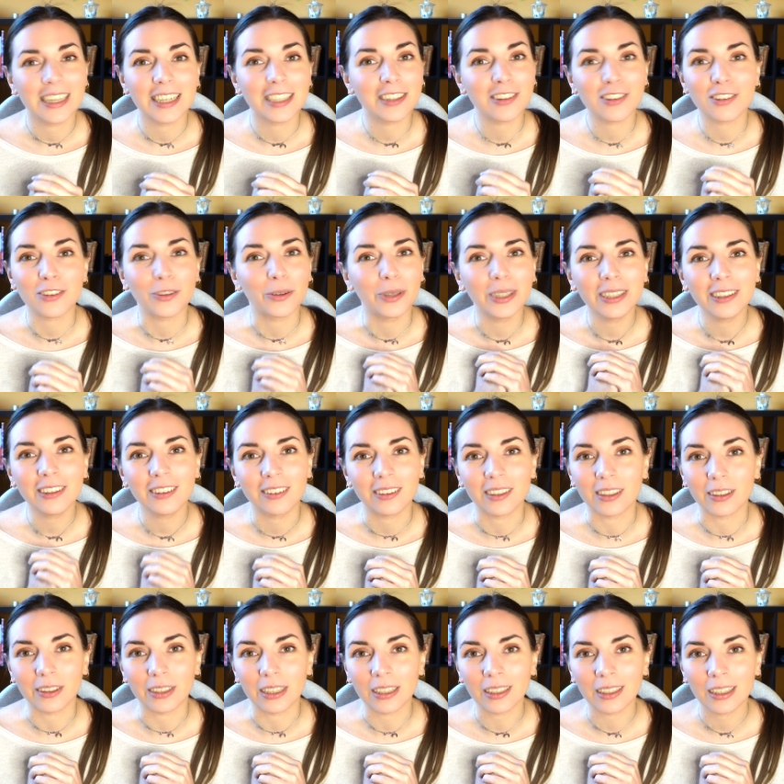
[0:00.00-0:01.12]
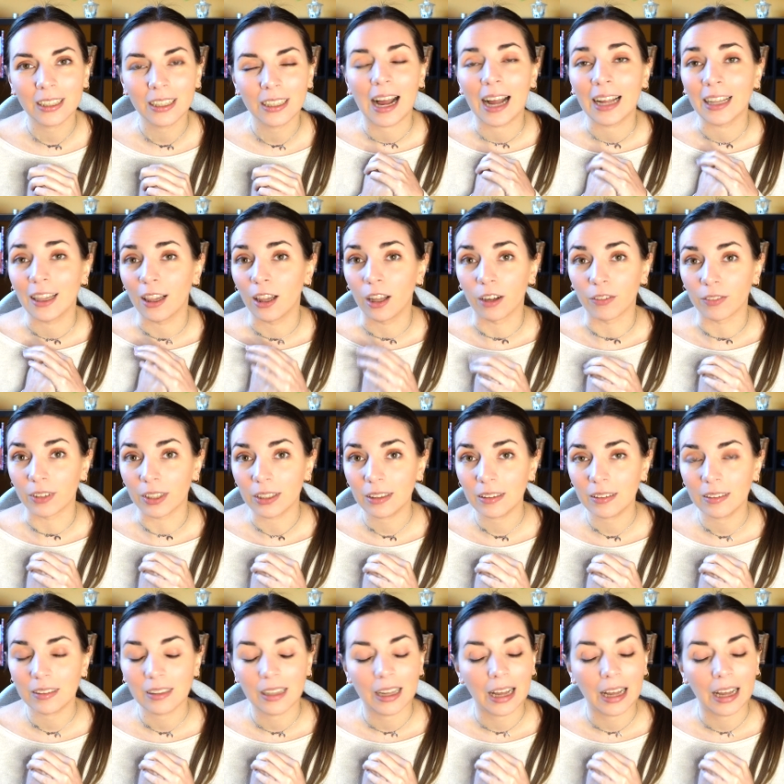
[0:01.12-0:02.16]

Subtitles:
It's so endearing. I love it.